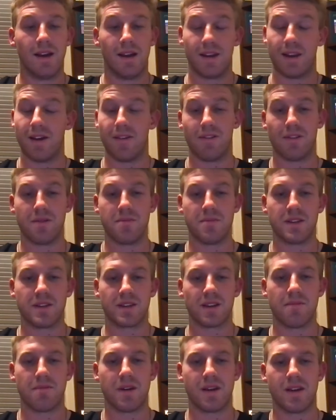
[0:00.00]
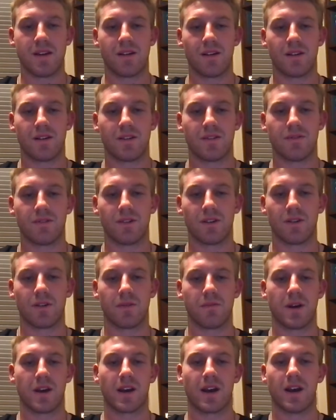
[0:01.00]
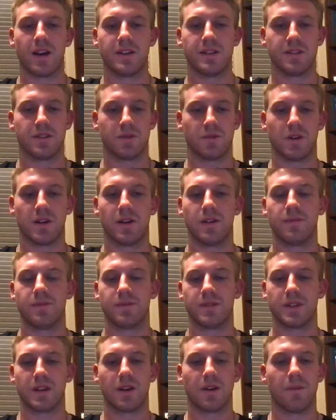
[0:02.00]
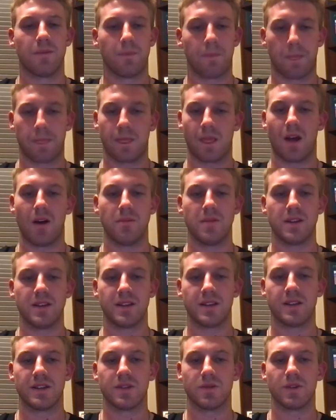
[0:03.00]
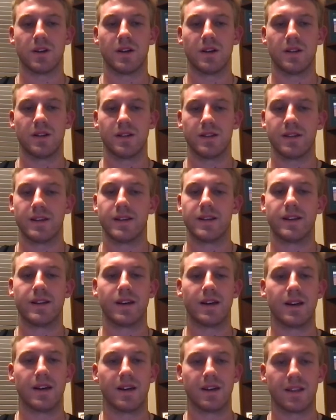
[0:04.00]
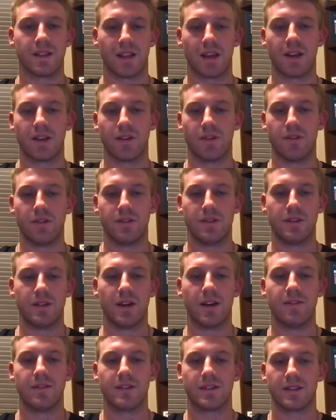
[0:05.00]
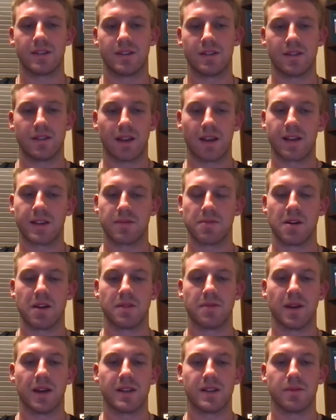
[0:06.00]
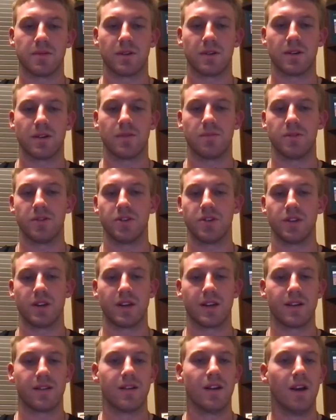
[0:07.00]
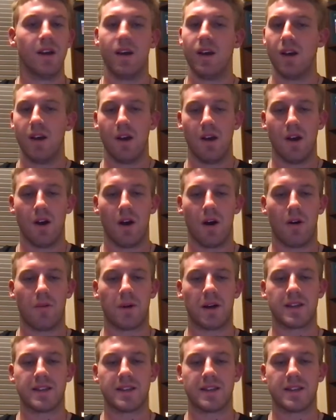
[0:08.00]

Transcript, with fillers: definitely miss competing on the floor with my guys as well. So. I'll miss it as well. And uh, thank you, UC Davis. Thanks, men's basketball. Appreciate all my